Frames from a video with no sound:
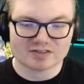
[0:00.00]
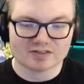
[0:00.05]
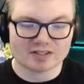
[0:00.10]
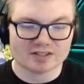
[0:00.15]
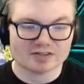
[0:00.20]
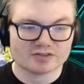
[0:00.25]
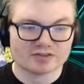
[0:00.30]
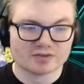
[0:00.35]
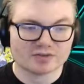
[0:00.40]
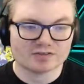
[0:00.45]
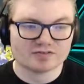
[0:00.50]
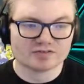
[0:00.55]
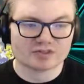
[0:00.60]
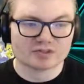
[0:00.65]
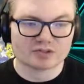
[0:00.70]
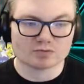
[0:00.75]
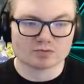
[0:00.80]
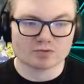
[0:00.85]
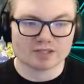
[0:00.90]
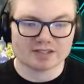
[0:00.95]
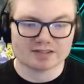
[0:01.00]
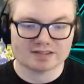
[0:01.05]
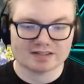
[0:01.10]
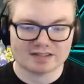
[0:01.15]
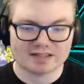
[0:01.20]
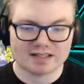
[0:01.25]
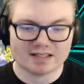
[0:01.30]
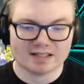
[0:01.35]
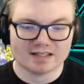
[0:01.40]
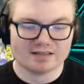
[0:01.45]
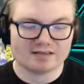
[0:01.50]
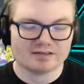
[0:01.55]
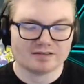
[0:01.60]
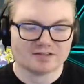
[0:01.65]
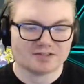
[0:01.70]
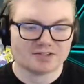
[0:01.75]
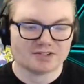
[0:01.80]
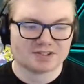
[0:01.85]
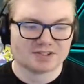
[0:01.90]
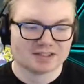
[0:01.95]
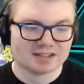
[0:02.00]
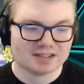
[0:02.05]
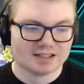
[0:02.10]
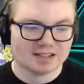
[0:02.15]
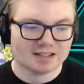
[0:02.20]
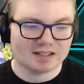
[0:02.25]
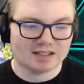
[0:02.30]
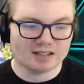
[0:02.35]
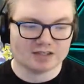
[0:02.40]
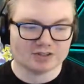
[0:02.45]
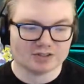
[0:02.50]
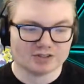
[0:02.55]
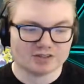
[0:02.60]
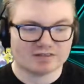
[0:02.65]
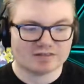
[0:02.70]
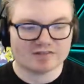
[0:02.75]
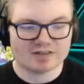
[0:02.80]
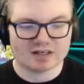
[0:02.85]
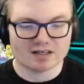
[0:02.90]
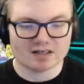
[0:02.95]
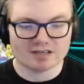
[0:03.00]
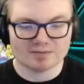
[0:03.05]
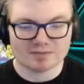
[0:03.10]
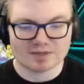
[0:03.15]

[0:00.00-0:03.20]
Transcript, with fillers: so I sort of just wasted that energy. I should have thought